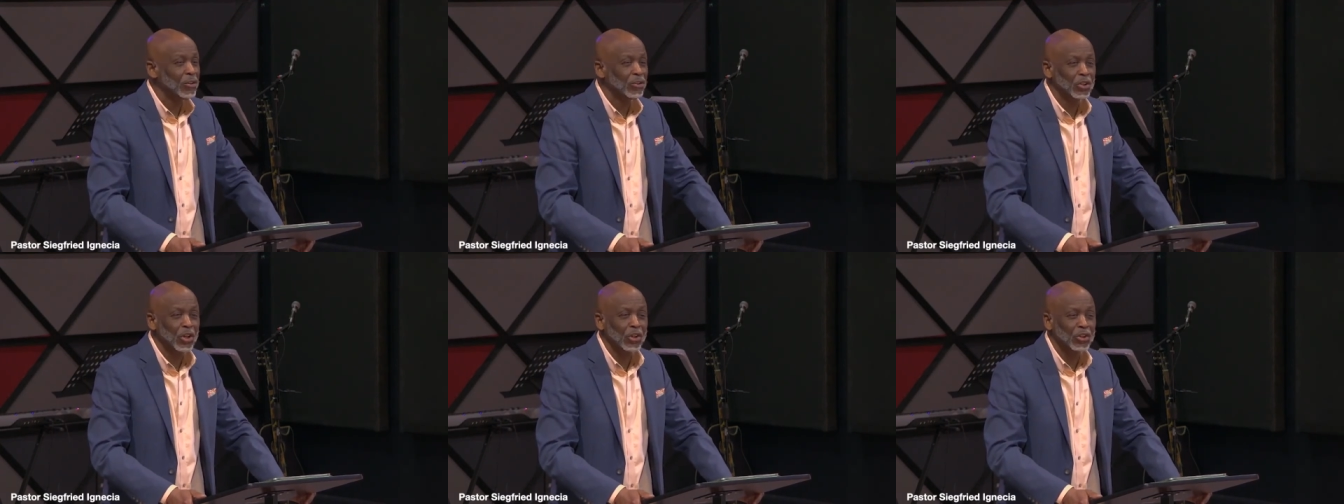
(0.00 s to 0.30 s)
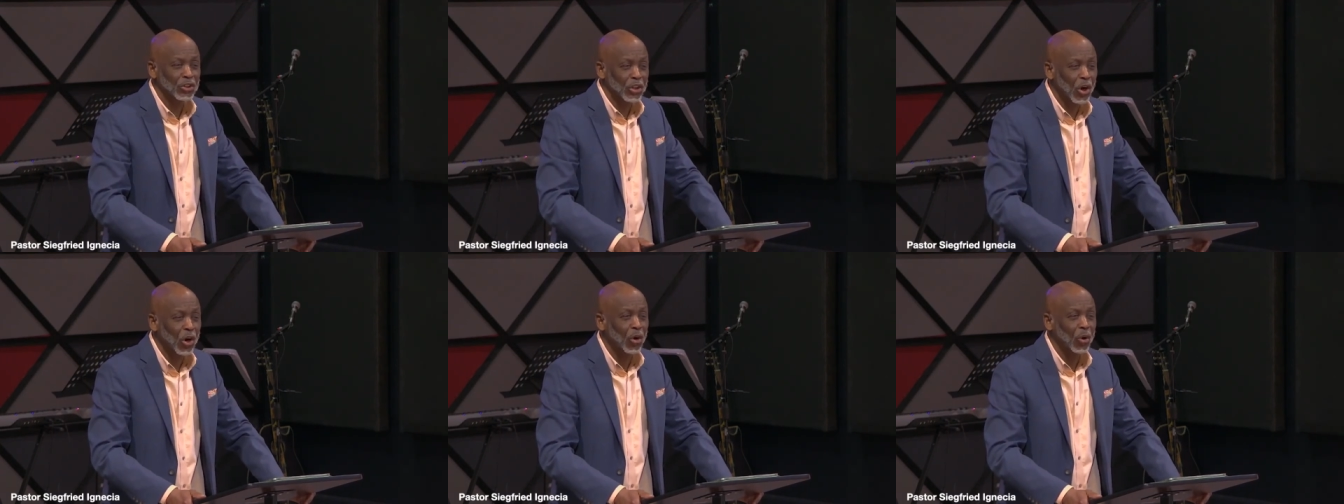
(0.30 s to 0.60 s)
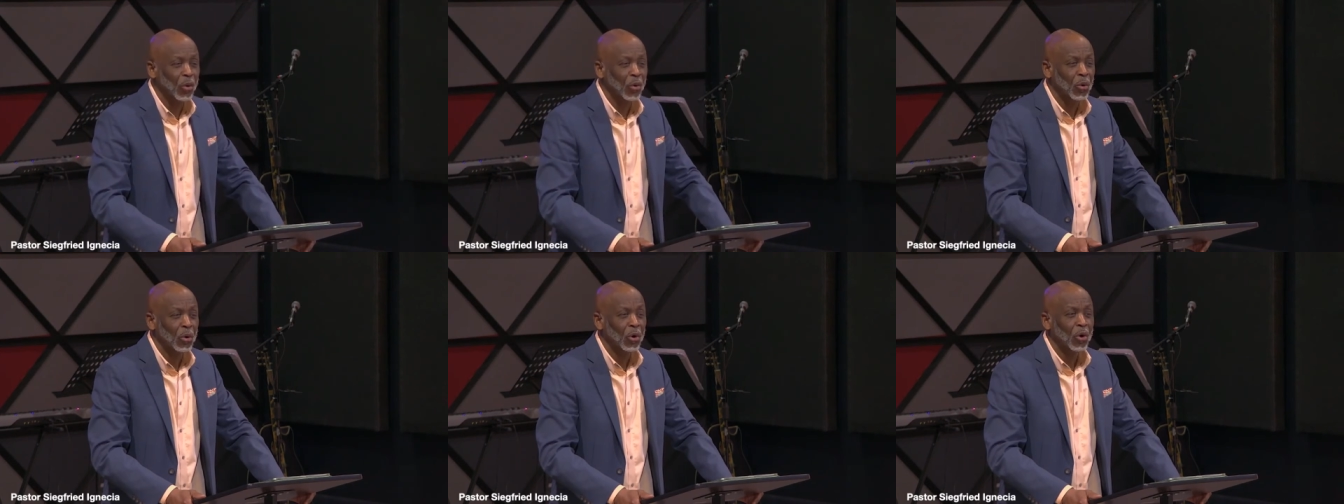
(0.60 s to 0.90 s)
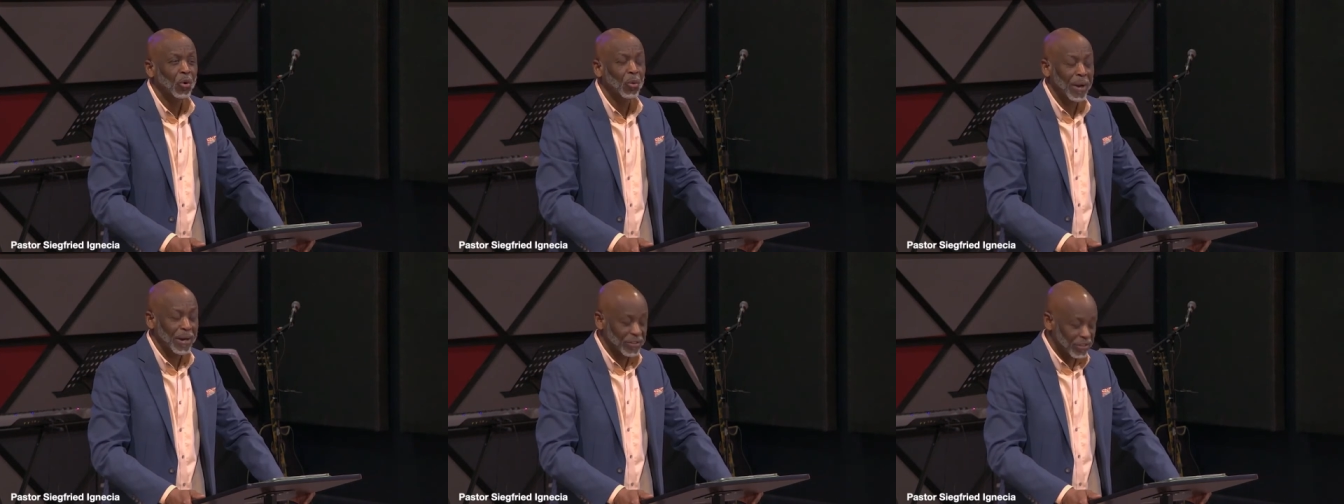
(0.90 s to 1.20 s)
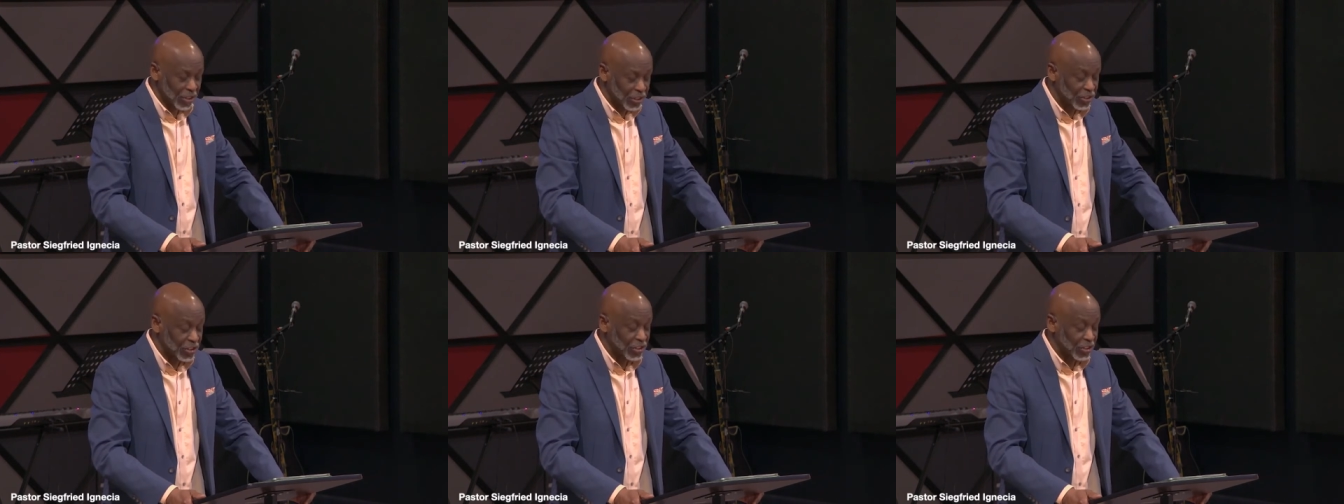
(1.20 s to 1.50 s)
you don't know why
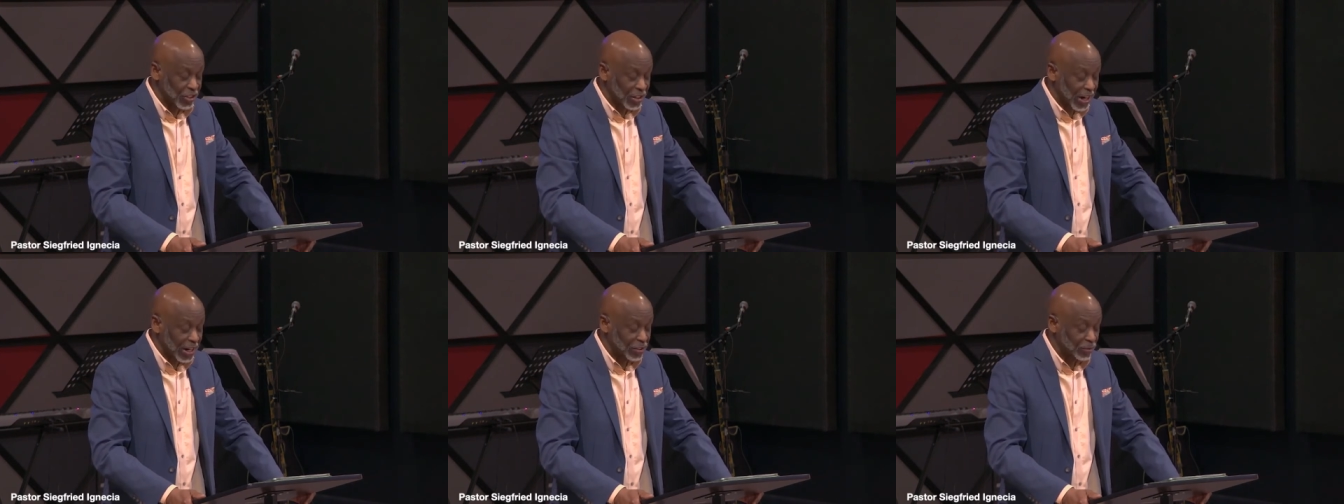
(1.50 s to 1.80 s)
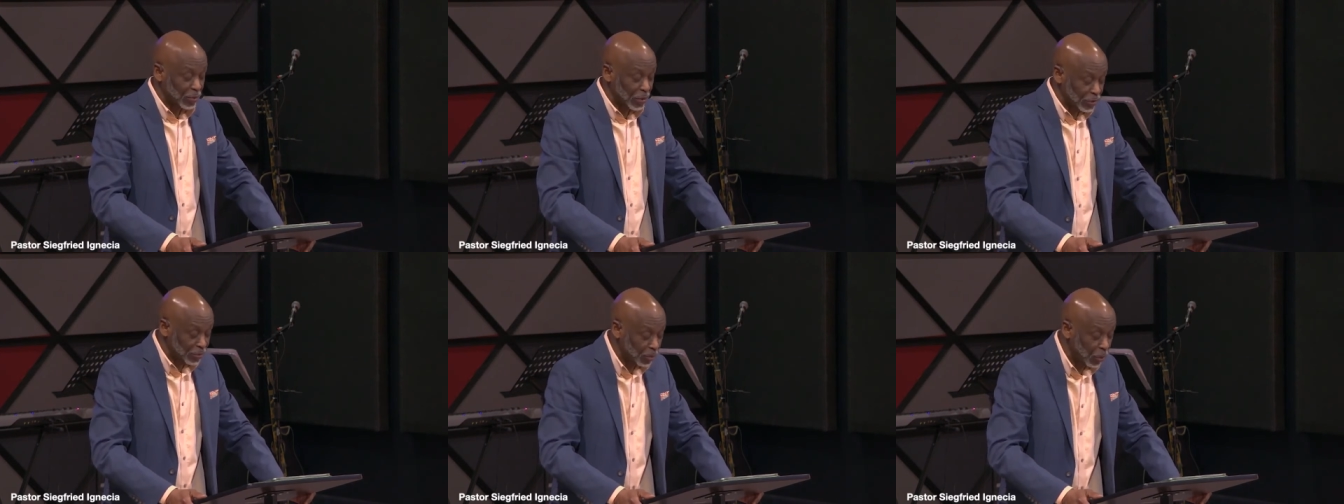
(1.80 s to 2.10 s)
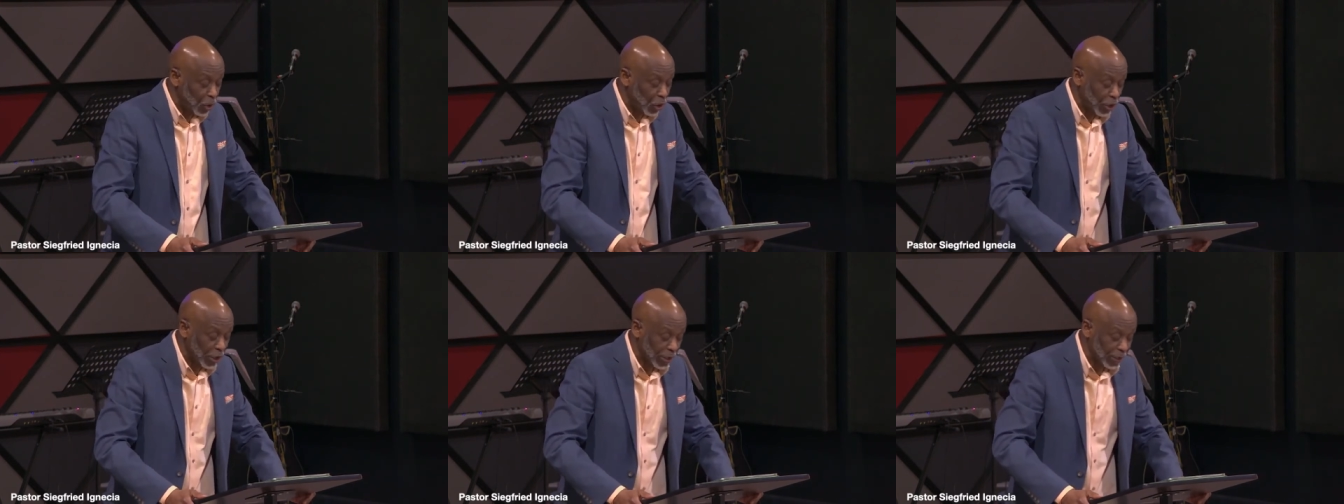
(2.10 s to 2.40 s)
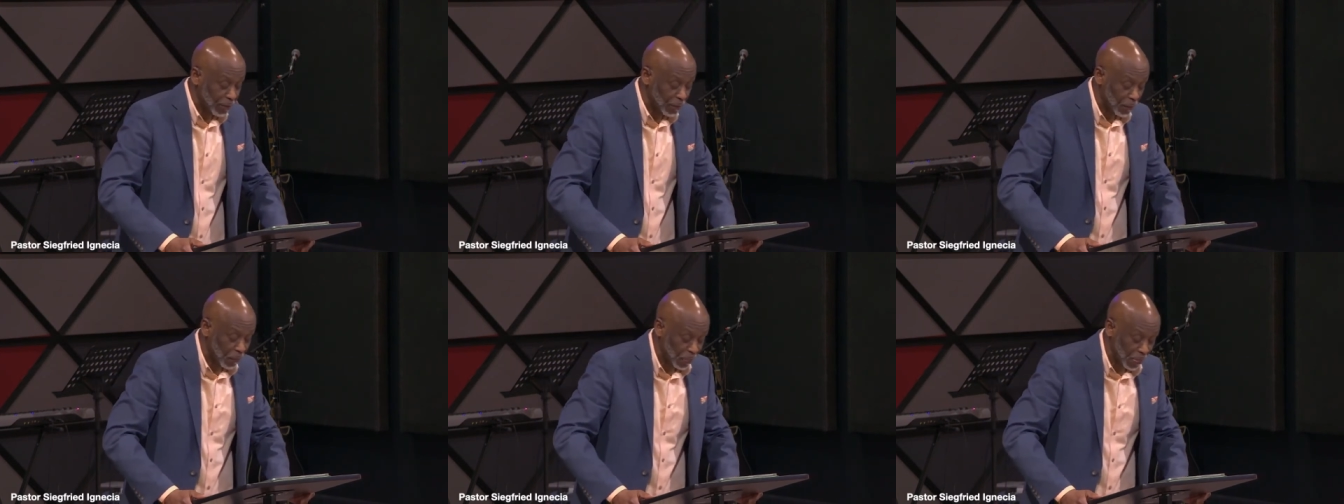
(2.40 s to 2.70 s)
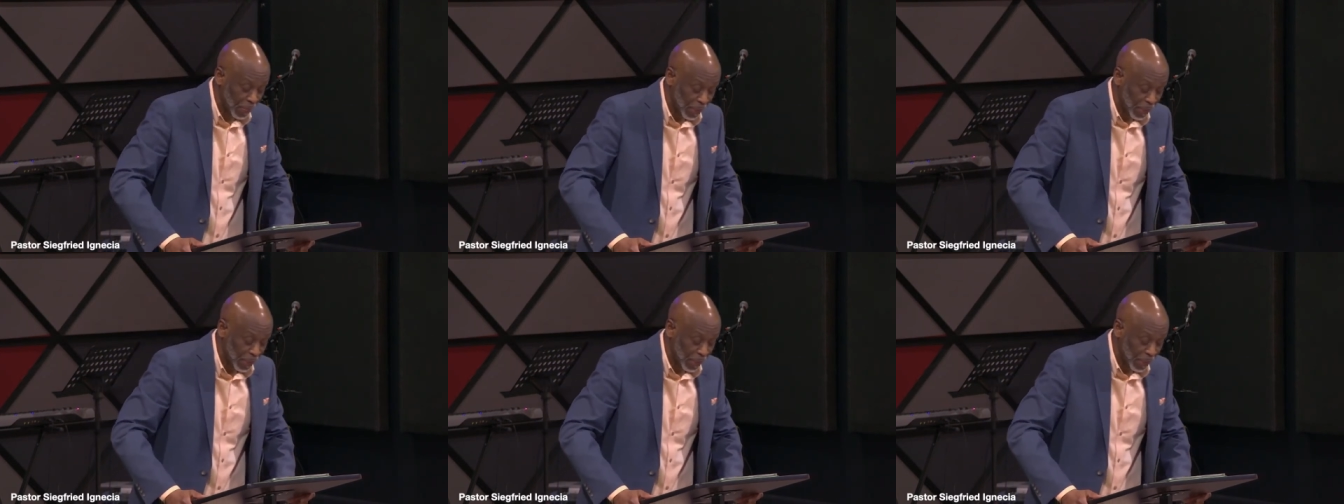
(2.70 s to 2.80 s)
Jesus Christ was born